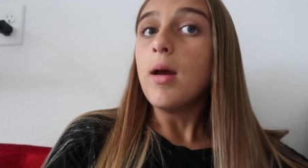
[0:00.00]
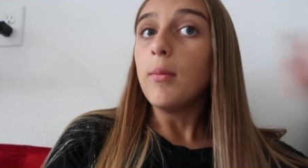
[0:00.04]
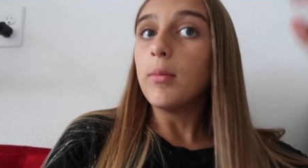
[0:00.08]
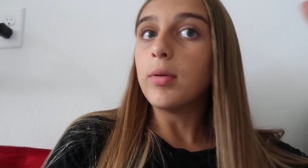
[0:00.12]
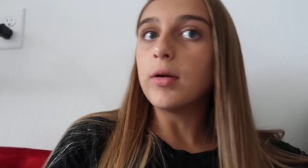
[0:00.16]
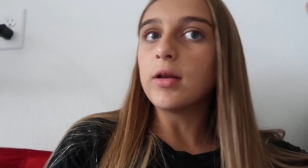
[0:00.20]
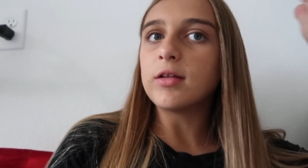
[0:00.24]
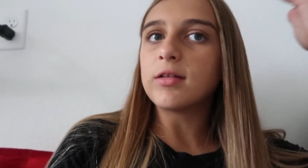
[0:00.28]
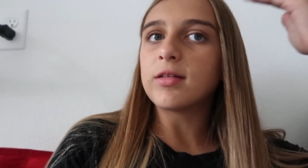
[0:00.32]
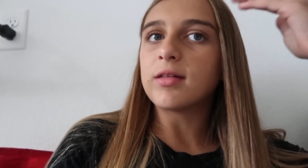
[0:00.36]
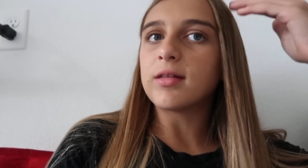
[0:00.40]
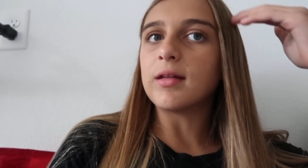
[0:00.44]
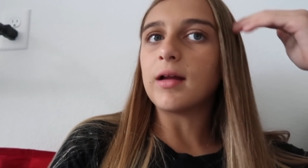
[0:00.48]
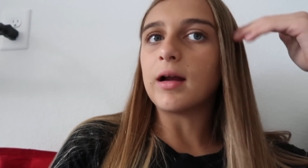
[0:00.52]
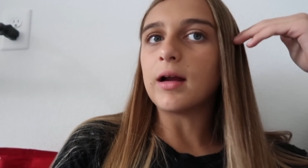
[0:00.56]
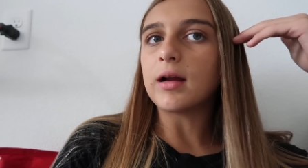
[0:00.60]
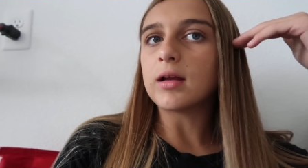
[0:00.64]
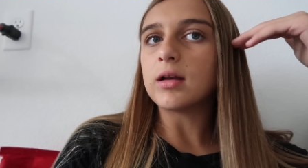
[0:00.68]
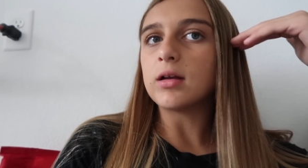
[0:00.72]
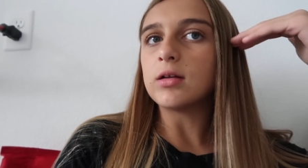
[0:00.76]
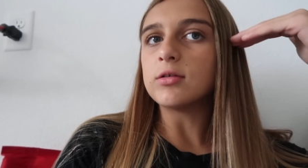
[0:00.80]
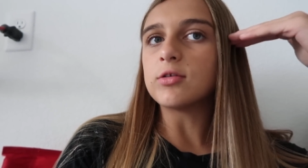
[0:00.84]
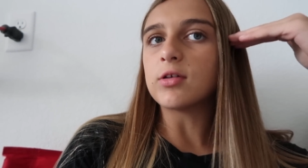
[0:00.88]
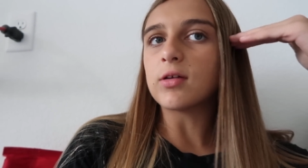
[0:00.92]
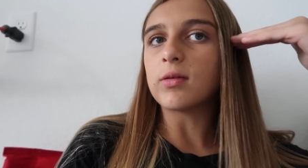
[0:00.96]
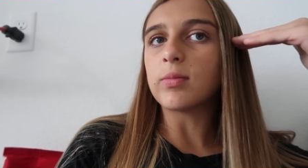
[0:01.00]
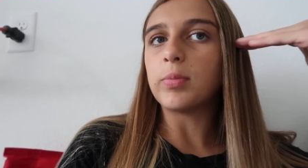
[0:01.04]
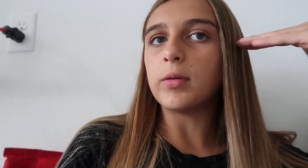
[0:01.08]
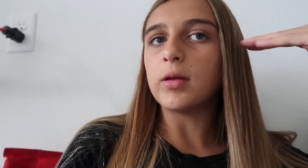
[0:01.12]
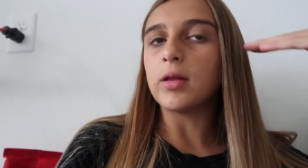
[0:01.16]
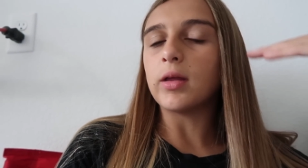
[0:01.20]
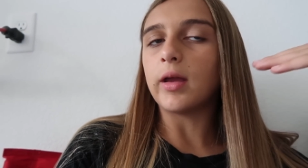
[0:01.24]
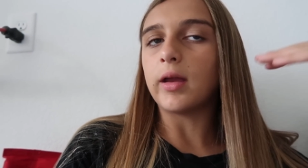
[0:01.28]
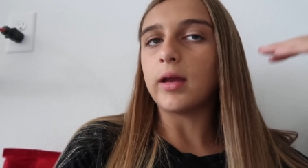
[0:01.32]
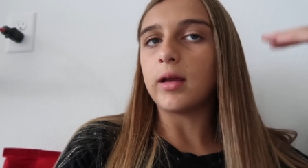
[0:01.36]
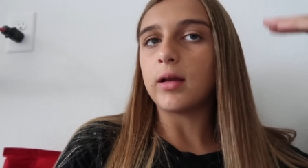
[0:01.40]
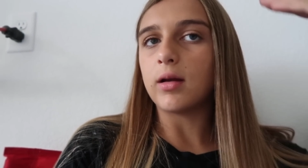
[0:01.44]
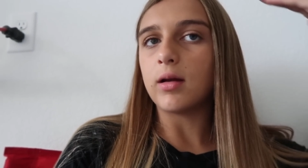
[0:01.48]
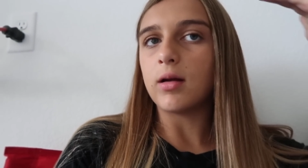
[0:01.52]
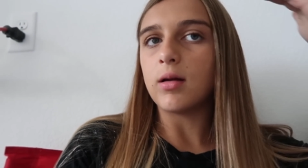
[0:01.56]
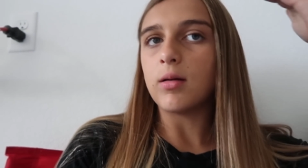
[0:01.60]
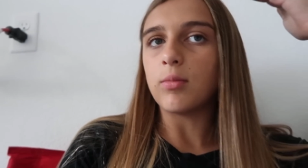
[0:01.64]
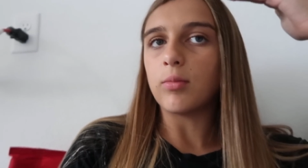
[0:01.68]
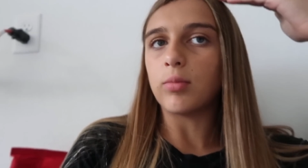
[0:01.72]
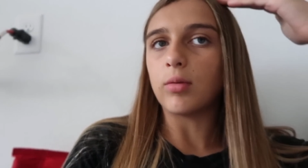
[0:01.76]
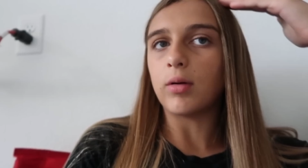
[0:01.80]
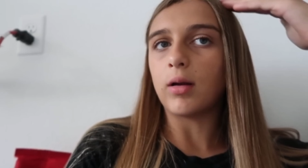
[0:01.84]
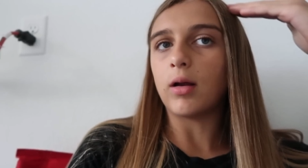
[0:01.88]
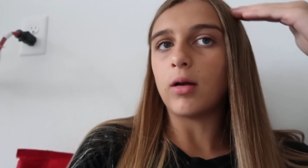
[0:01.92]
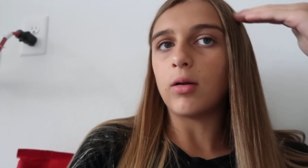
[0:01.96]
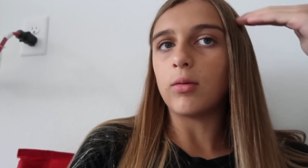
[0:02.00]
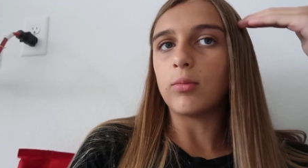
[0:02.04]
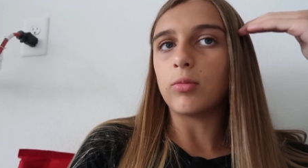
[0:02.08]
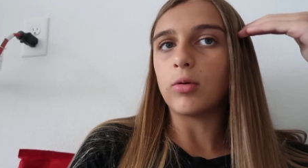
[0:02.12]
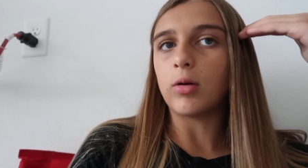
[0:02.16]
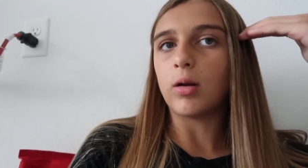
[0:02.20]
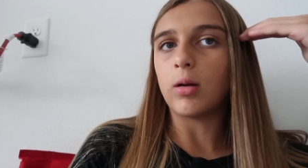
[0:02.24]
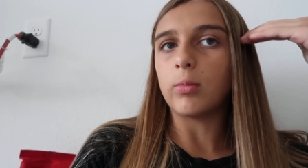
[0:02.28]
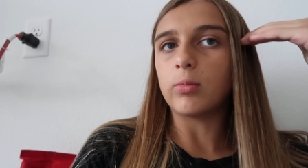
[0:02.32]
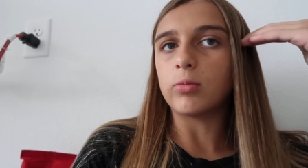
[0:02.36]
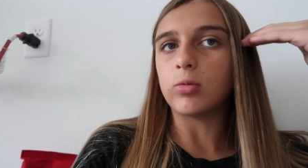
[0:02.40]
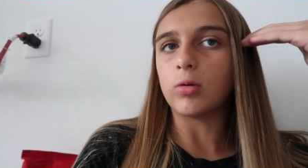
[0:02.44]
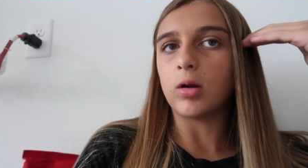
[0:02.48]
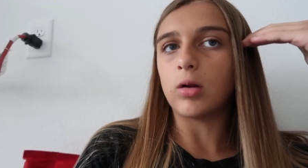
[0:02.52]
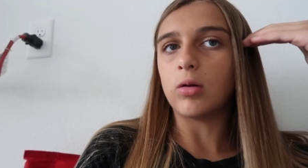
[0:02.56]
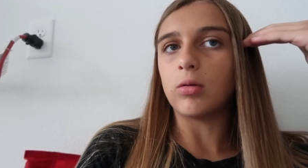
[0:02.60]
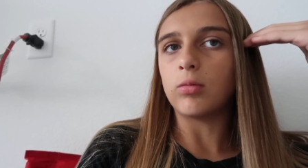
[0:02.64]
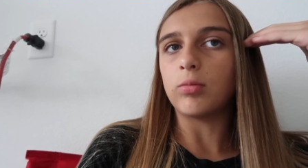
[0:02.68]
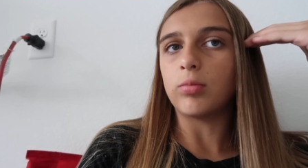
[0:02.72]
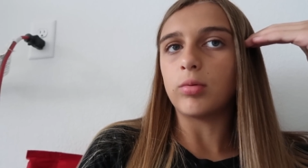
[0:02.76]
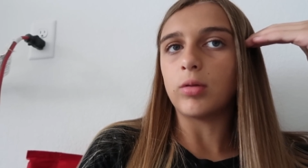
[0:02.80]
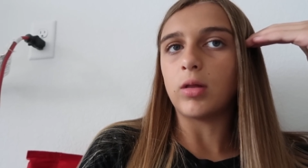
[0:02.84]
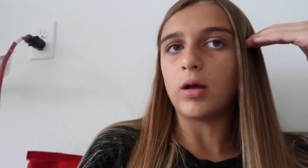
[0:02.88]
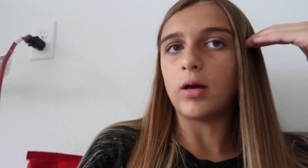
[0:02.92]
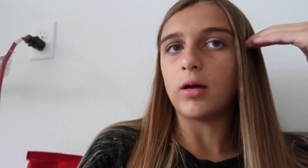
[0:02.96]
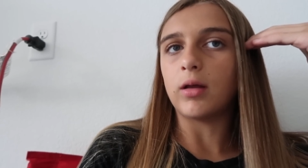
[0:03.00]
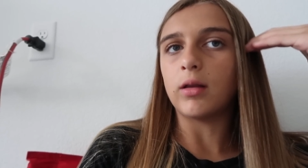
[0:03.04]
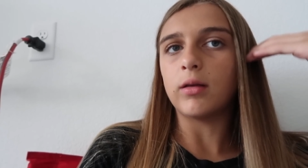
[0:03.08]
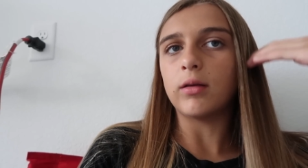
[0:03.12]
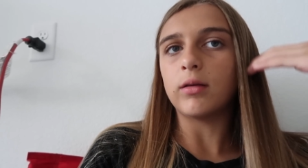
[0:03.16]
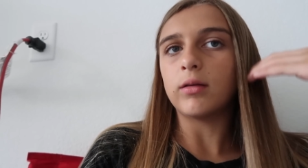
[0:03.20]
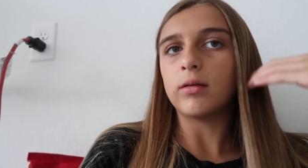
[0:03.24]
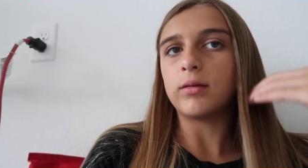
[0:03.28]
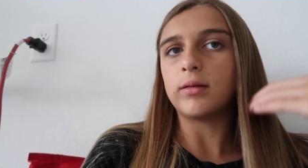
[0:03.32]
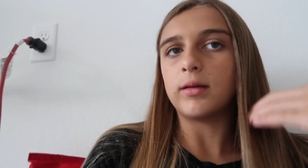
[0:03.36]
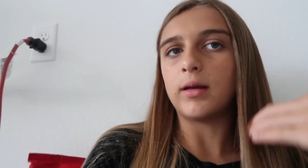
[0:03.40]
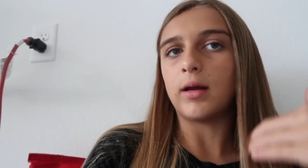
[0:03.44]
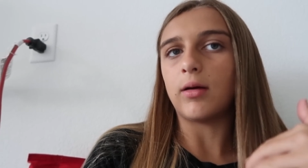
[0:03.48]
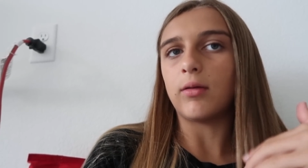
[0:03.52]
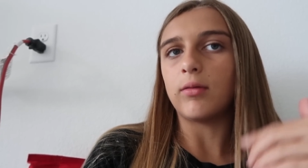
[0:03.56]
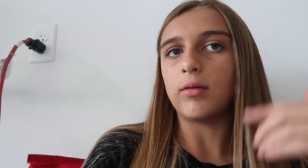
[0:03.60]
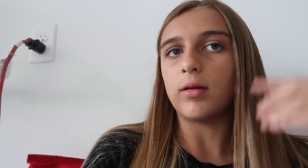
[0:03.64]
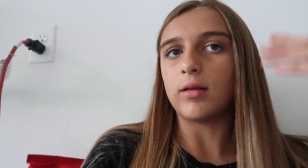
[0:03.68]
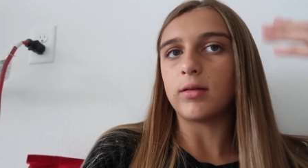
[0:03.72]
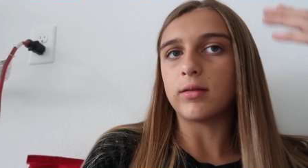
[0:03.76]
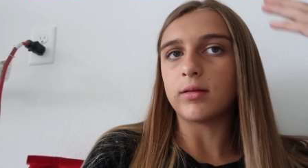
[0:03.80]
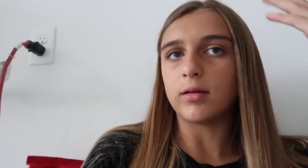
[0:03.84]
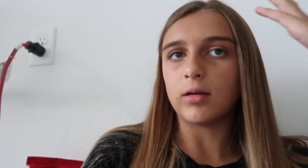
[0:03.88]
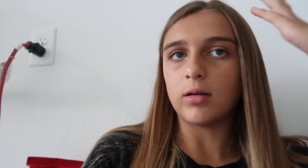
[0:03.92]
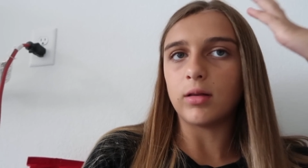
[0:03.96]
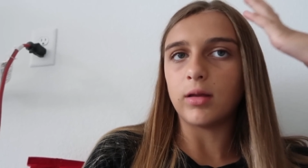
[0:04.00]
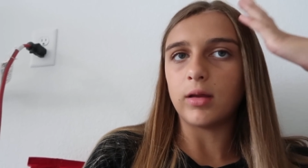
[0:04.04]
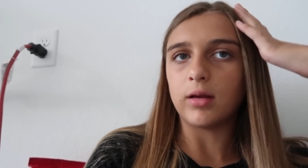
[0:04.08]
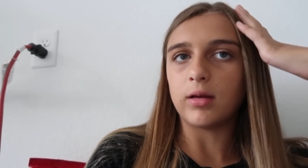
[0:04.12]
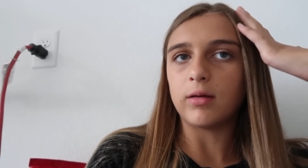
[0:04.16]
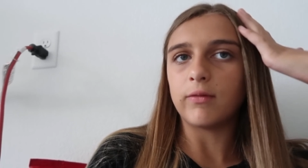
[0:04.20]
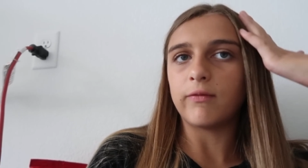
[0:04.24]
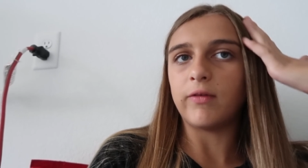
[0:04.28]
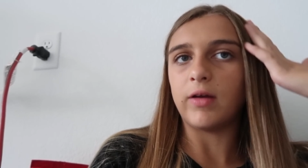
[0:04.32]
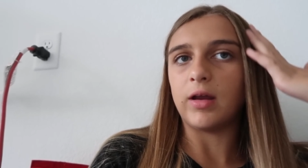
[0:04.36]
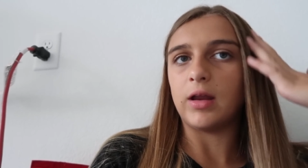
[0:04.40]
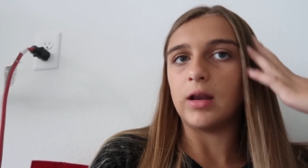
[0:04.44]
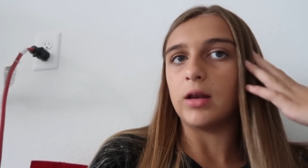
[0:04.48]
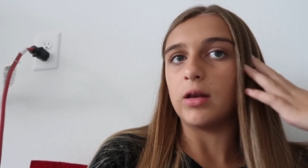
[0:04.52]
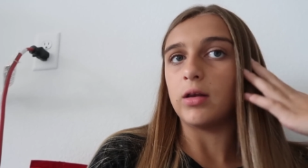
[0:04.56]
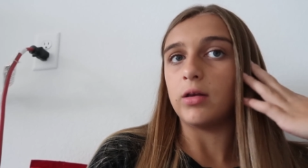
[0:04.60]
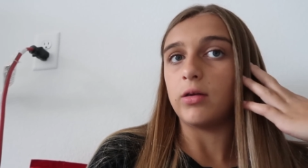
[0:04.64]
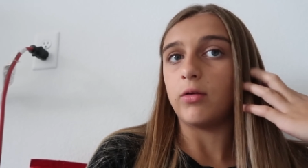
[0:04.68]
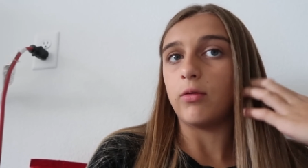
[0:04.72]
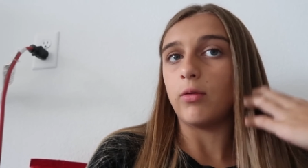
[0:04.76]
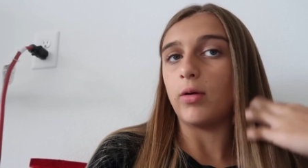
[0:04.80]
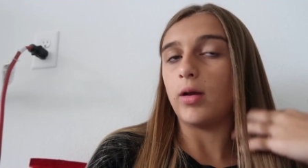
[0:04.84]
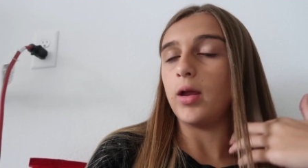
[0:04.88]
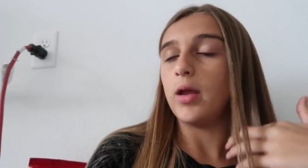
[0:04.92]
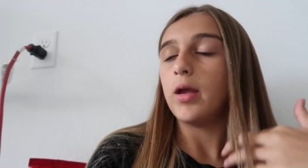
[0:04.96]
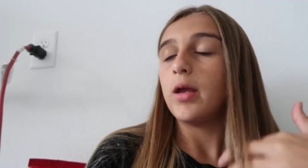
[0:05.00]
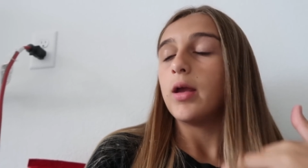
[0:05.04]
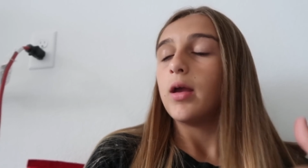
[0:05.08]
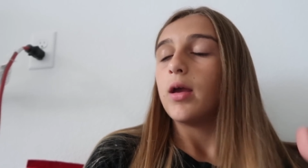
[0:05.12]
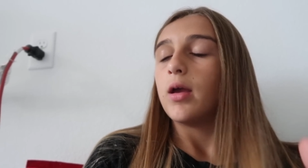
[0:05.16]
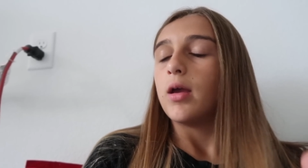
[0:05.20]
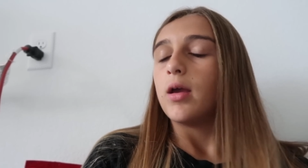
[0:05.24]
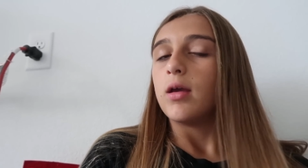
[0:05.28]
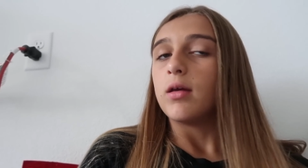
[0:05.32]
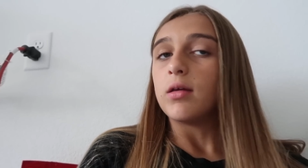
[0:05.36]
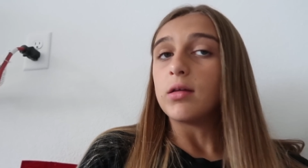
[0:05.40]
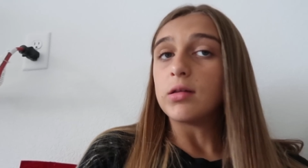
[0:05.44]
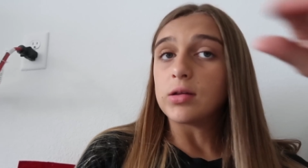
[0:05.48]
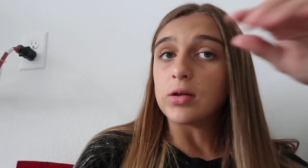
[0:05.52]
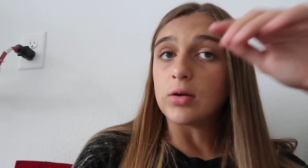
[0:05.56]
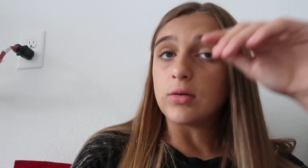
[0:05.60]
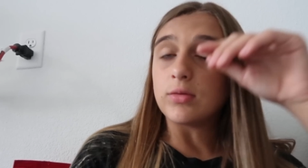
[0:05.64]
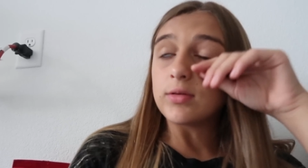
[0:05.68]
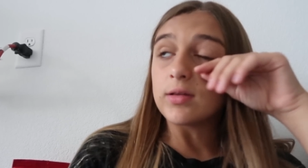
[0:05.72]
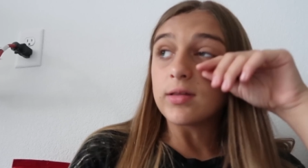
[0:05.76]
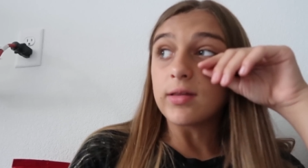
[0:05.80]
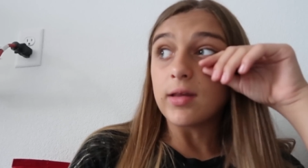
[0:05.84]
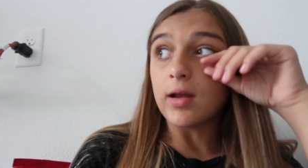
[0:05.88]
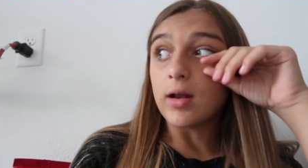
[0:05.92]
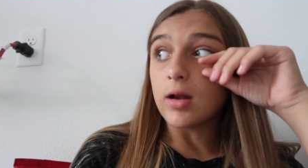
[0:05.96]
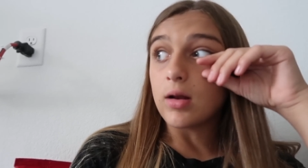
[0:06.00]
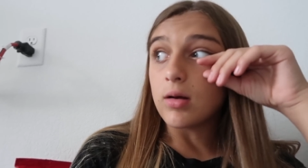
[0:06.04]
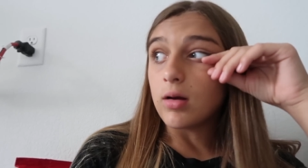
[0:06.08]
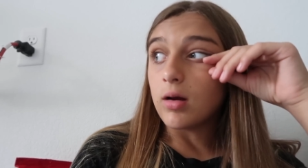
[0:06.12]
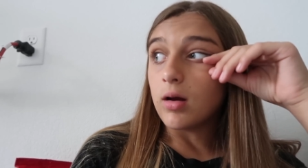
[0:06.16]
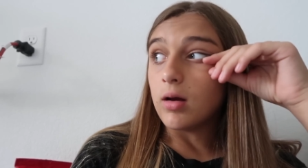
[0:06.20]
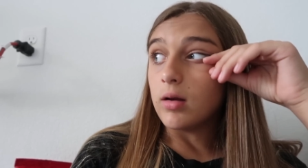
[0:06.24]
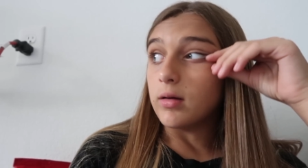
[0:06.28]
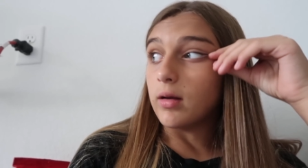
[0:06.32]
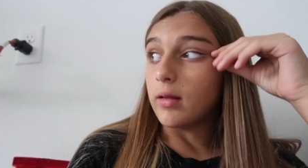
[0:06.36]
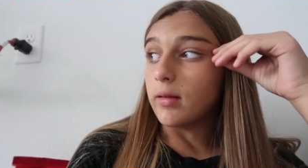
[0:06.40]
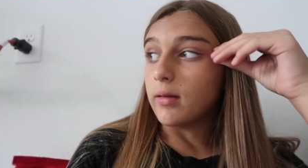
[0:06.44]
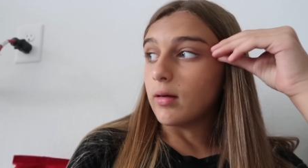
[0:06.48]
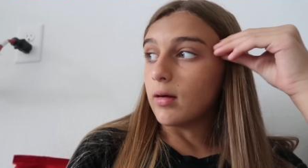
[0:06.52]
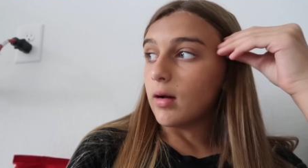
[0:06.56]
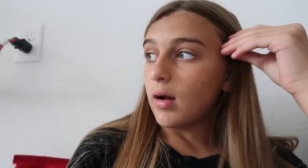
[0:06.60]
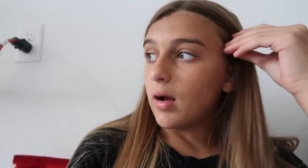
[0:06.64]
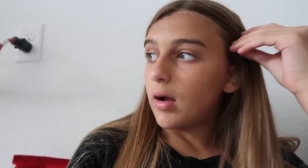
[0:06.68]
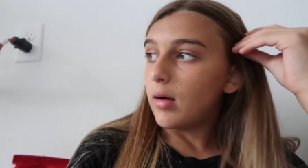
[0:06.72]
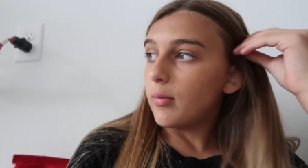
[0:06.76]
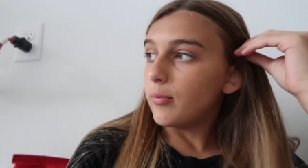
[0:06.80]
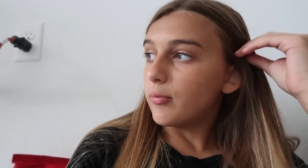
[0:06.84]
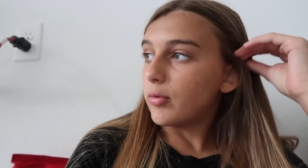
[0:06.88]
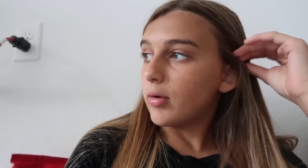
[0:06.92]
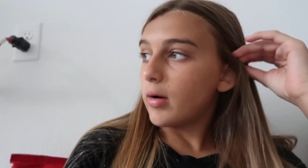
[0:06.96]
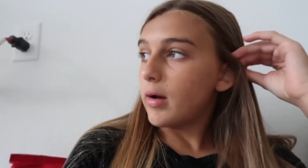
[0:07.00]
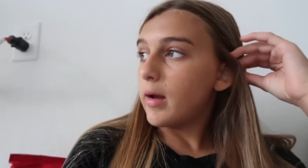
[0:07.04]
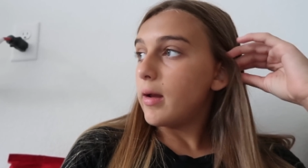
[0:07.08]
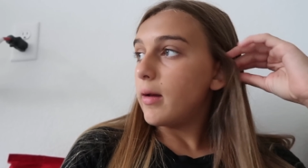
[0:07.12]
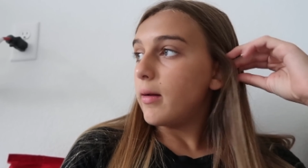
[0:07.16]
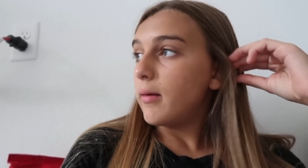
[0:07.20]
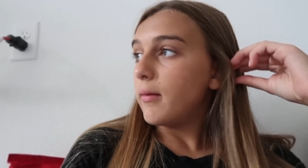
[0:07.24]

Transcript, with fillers: But it's not gonna just be like brown, brown, brown, blonde down. It's gonna like fade into it. So it's like another ombre.